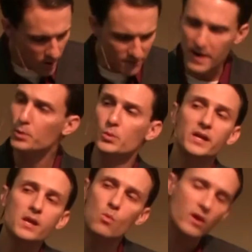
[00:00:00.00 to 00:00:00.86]
Or if I
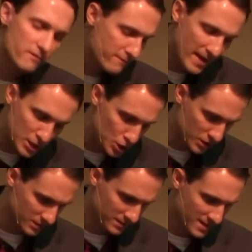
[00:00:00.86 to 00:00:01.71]
really want
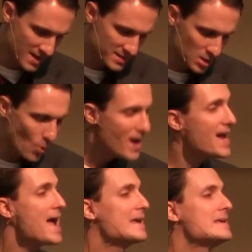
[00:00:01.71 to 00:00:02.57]
affection, then the
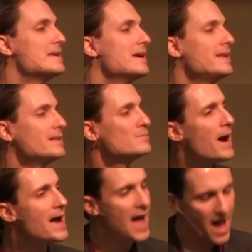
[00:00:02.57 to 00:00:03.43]
way I can get it
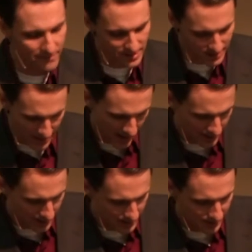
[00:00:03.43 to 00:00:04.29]
is by having
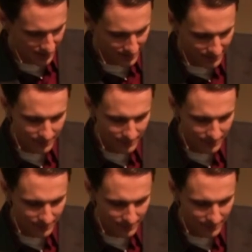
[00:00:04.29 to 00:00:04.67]
sex.